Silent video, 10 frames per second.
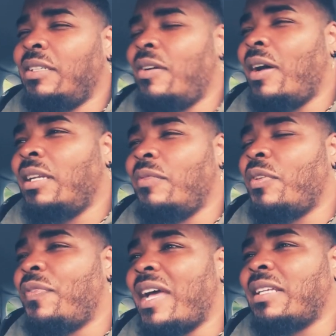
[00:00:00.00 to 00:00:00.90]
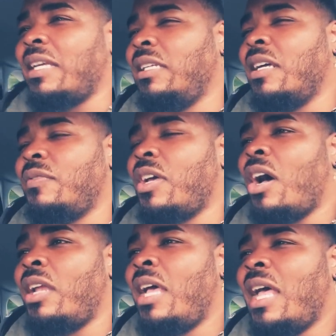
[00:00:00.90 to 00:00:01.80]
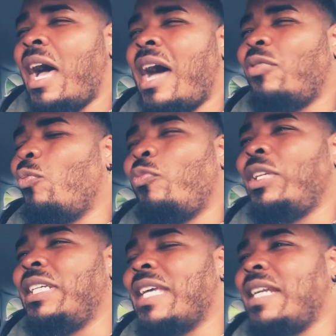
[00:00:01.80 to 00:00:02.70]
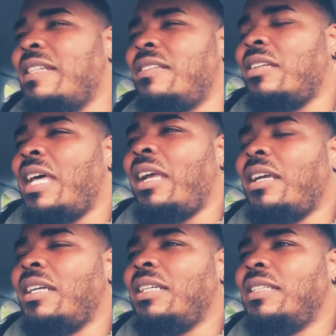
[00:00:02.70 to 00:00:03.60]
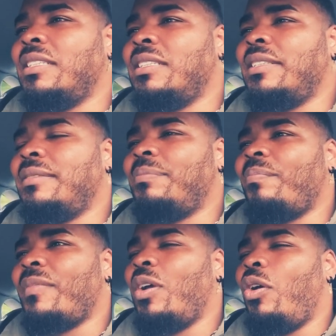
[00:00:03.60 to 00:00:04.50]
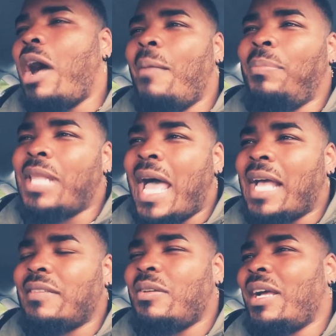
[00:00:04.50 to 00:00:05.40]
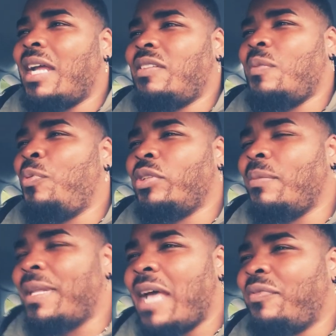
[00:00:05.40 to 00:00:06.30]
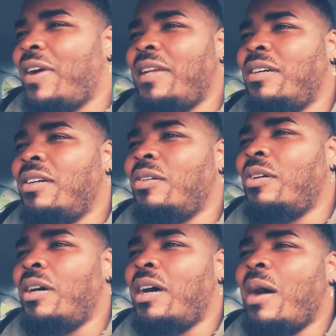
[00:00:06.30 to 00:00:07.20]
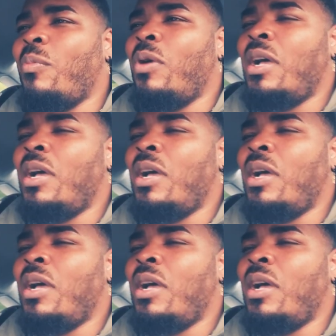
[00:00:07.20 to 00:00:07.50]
I love the fact that he loves God. I don't really get into I'm black, so I got to support the black fighter, or I'm,